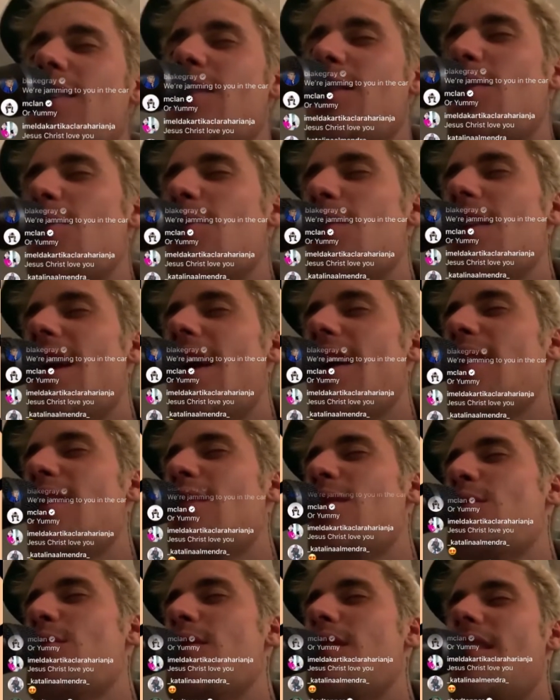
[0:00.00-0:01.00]
so let
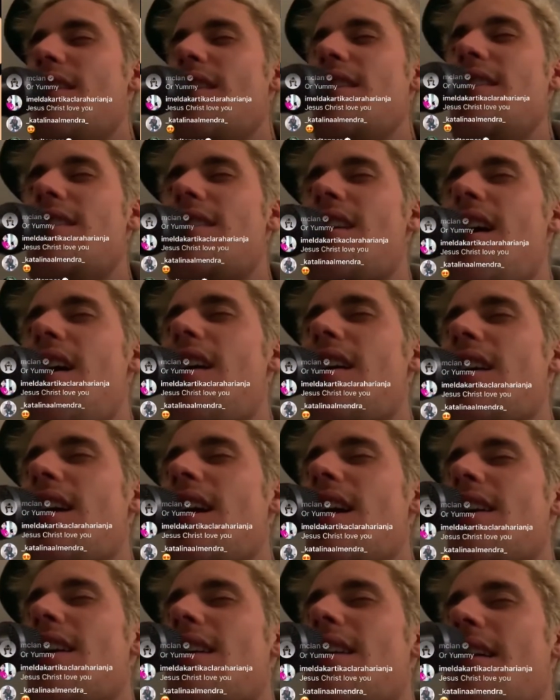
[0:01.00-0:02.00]
loose the talk
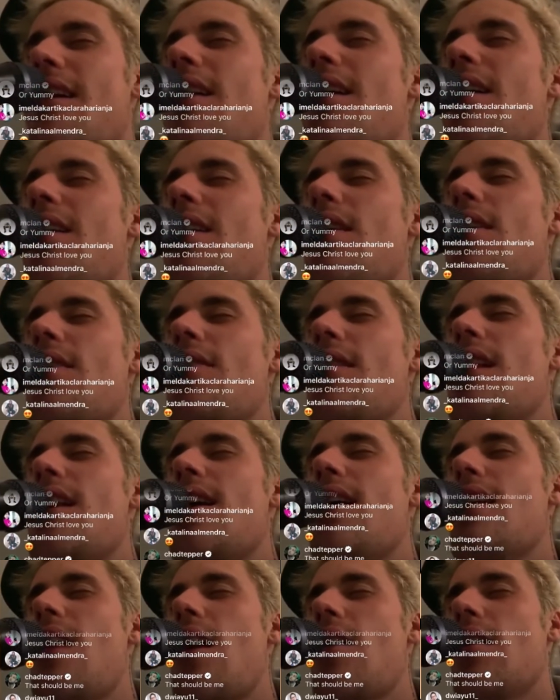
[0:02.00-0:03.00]
of
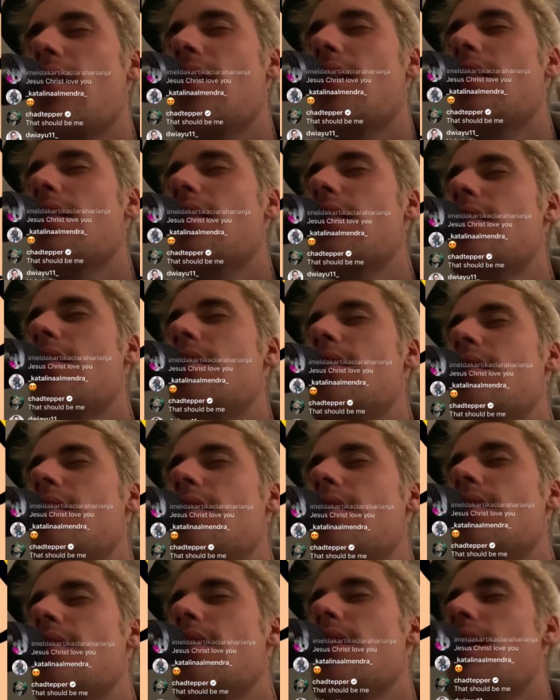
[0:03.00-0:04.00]

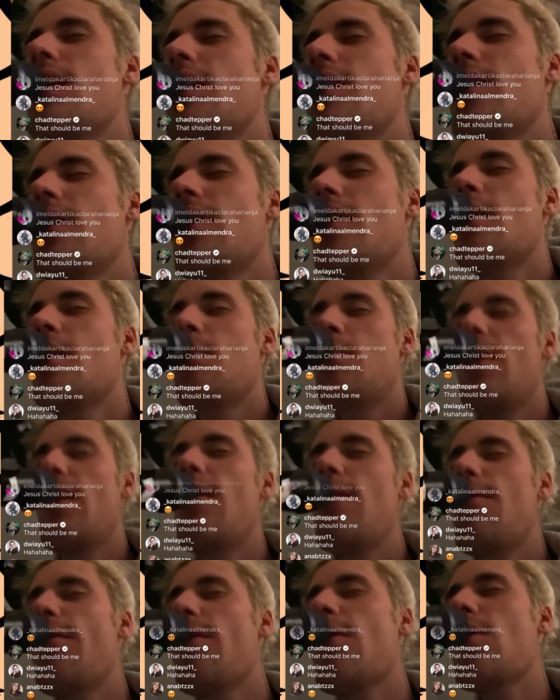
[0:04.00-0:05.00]
love.
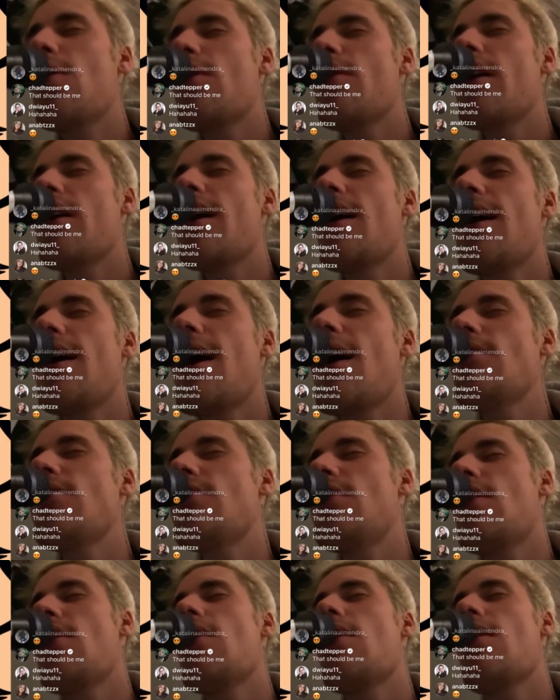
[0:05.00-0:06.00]
Before they
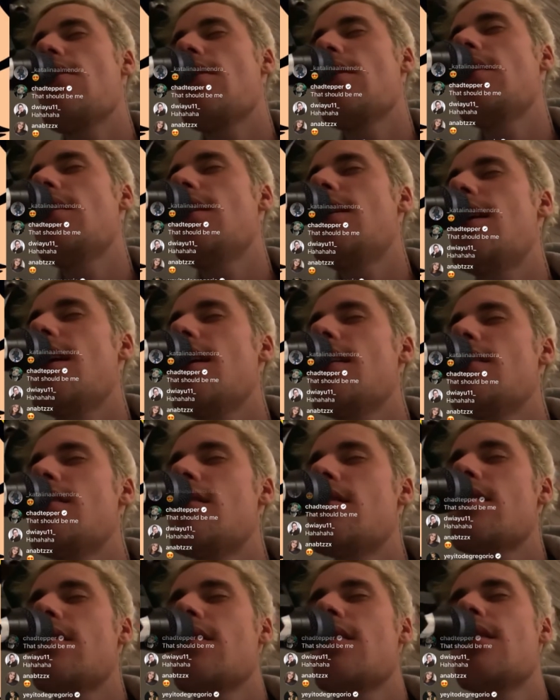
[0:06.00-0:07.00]
outlaw the
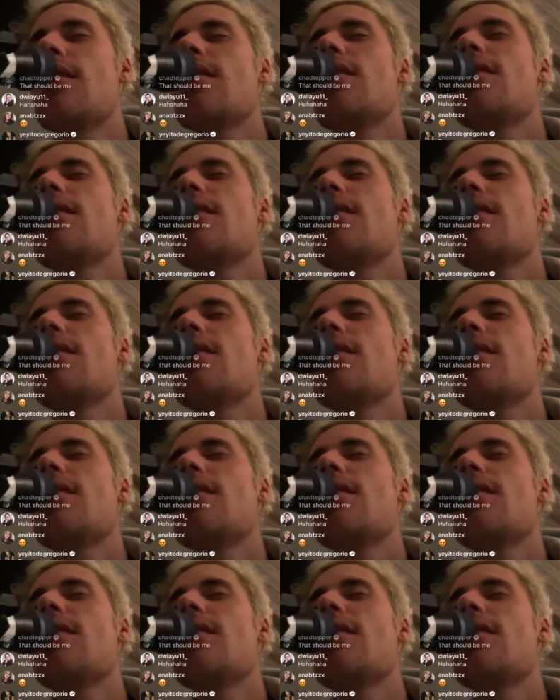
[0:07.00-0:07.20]
kiss,